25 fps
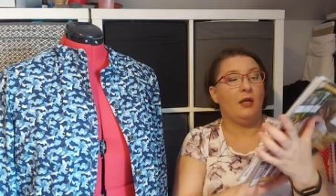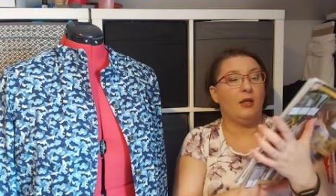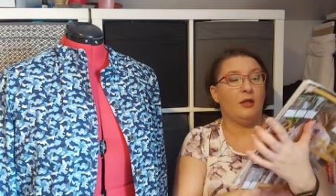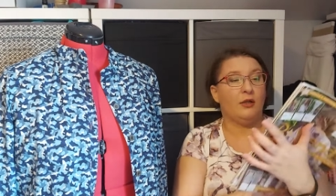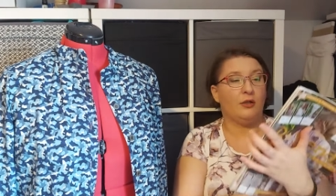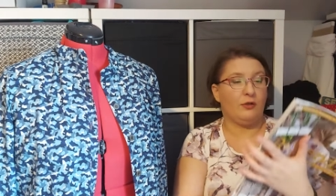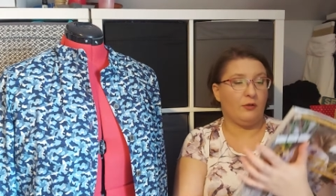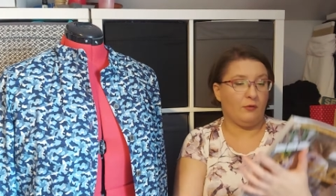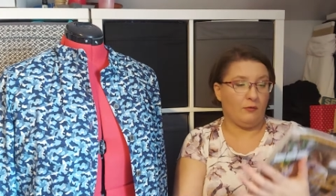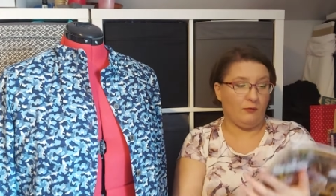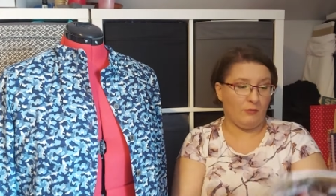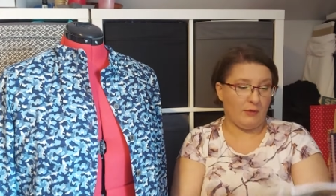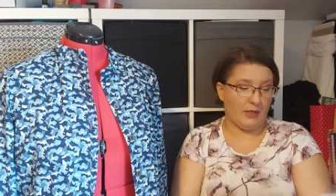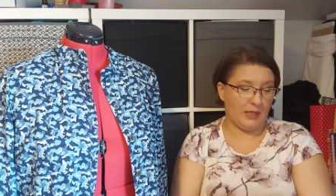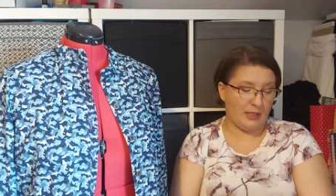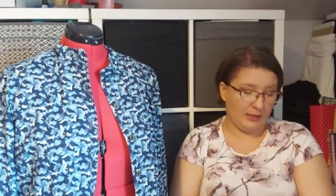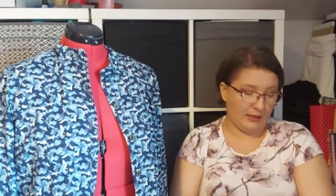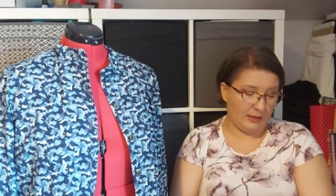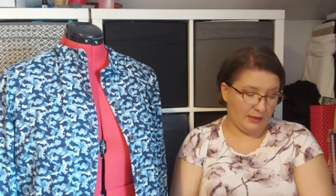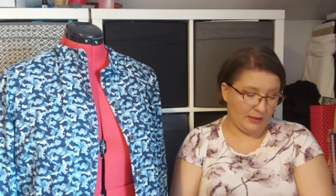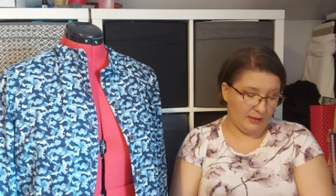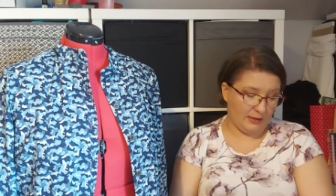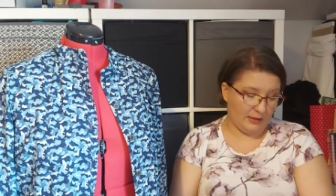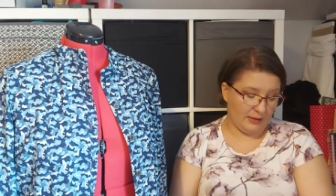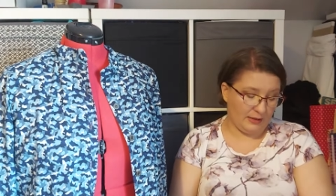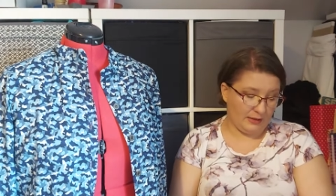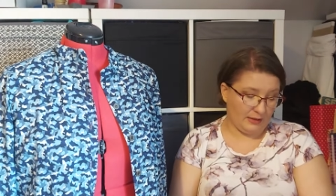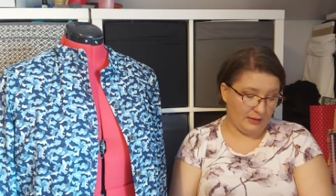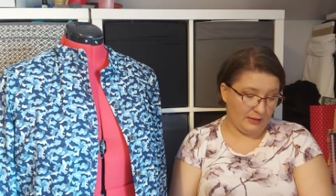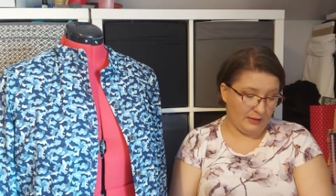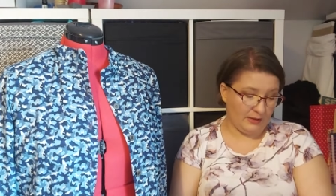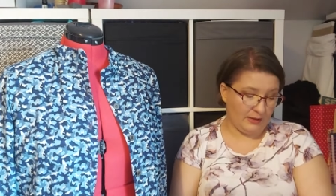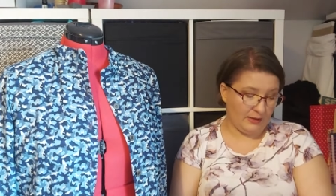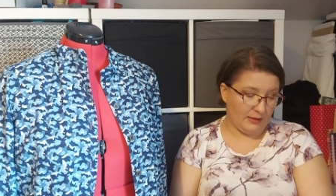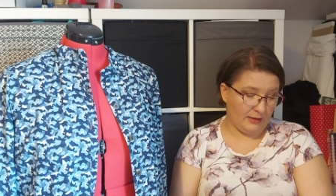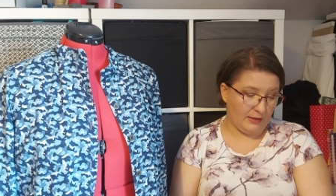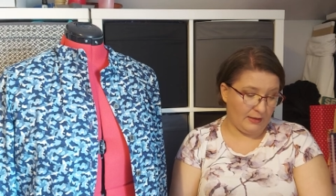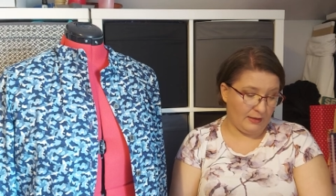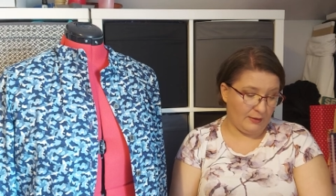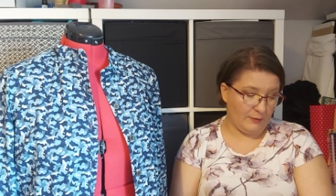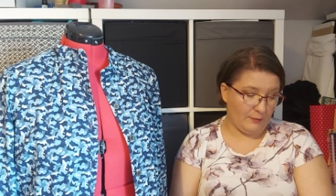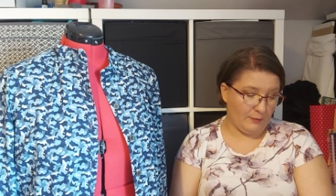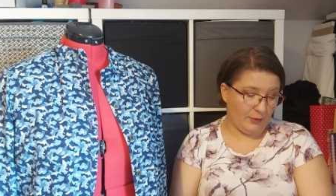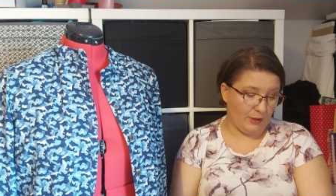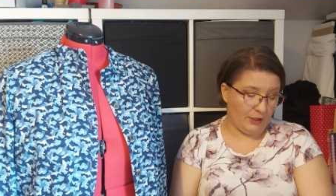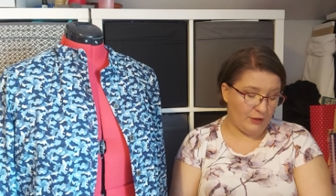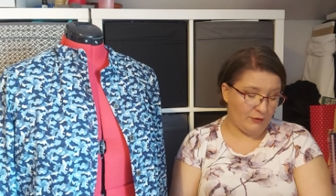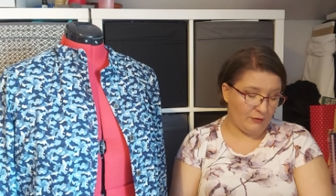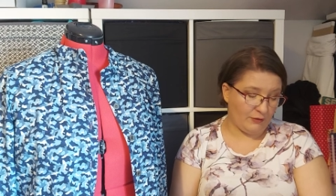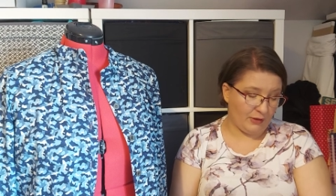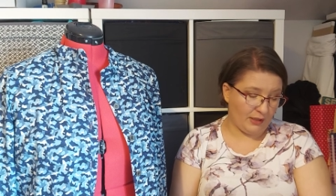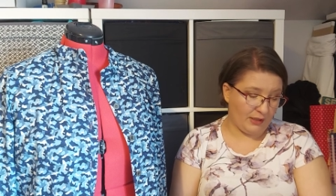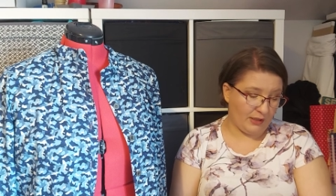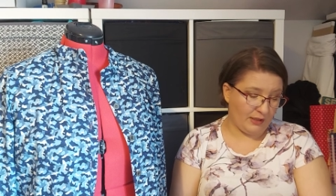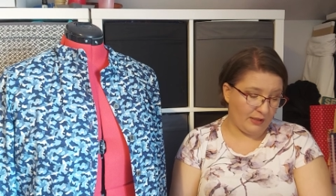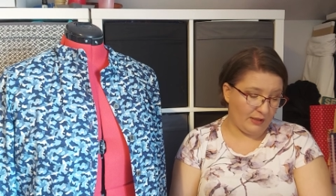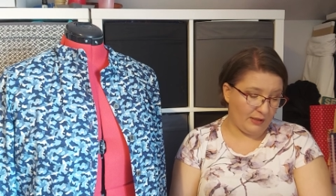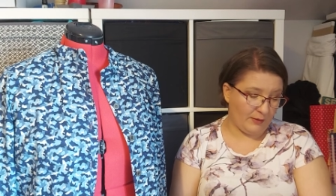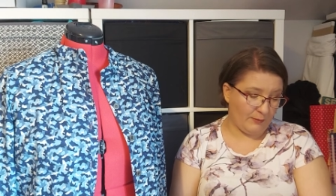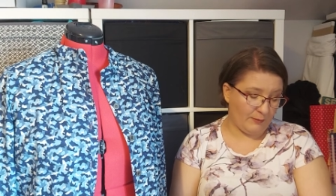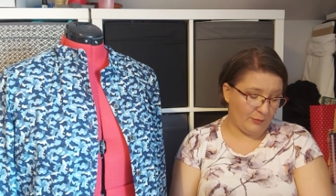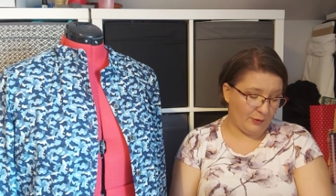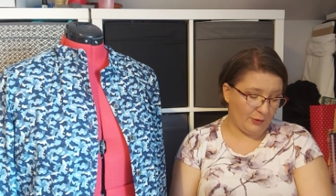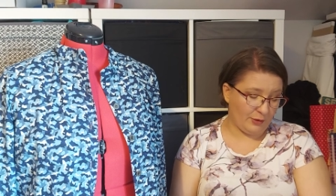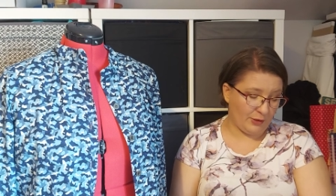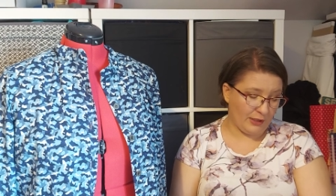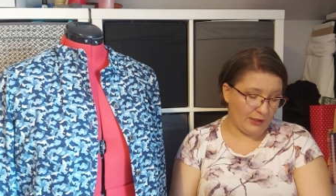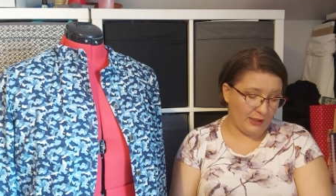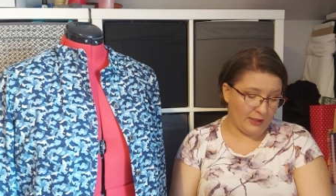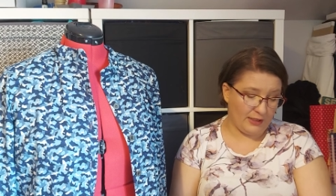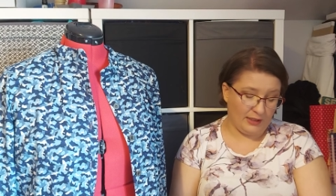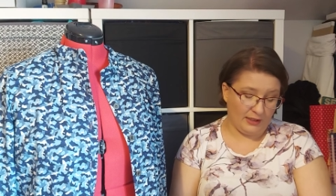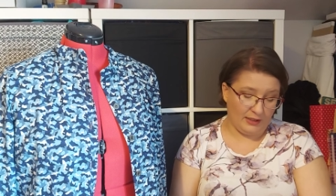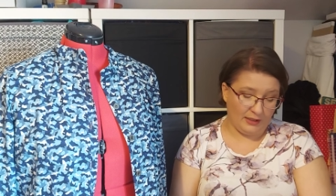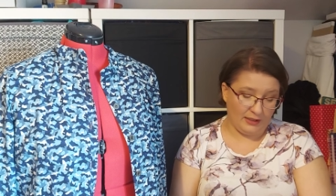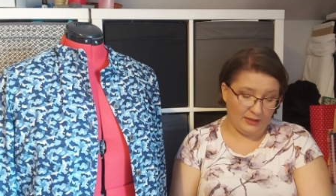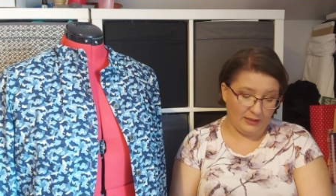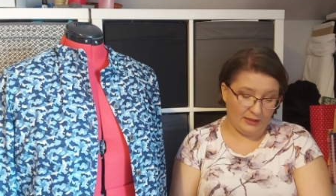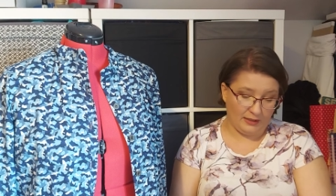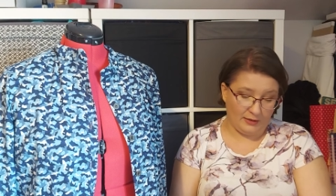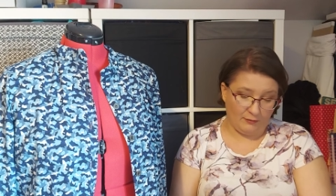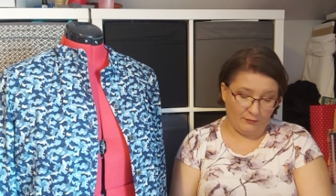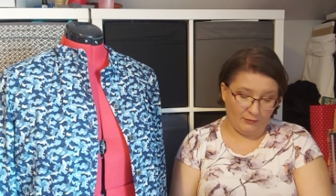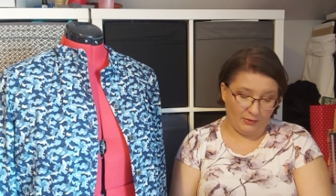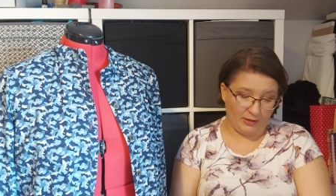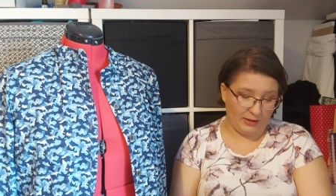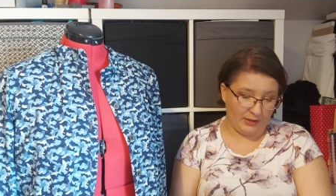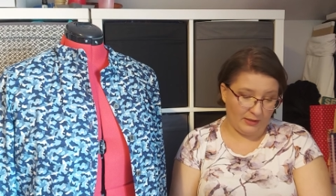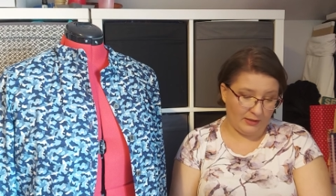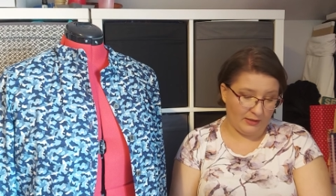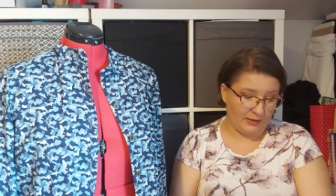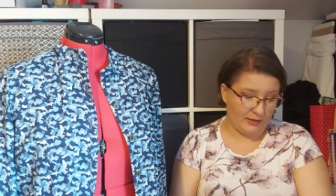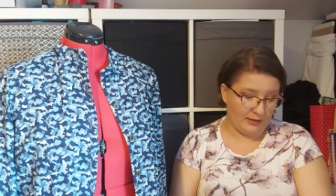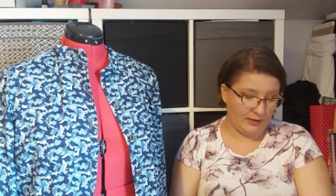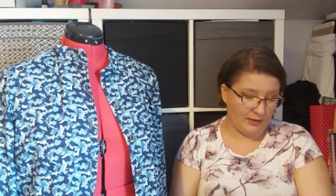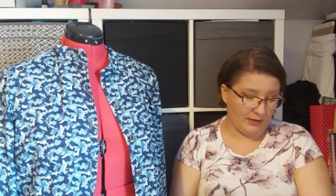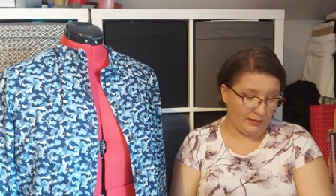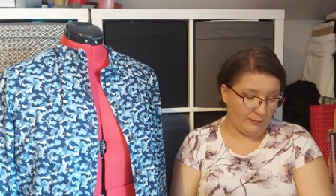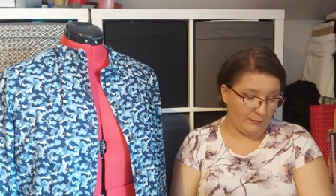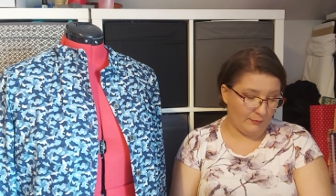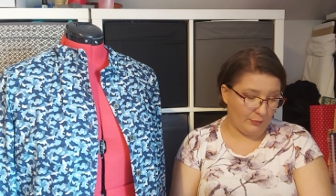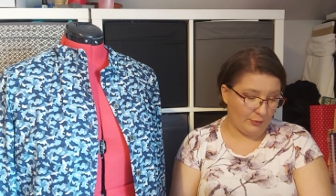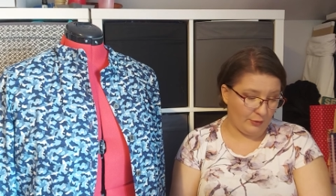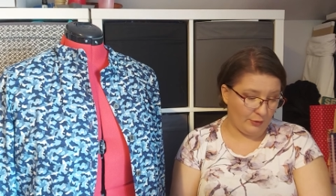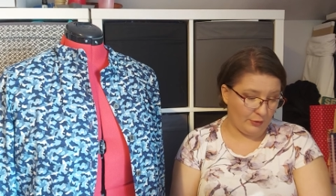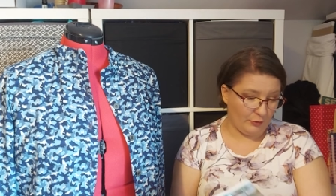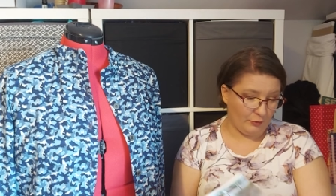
So one is the Be Trendy number 18 and one is number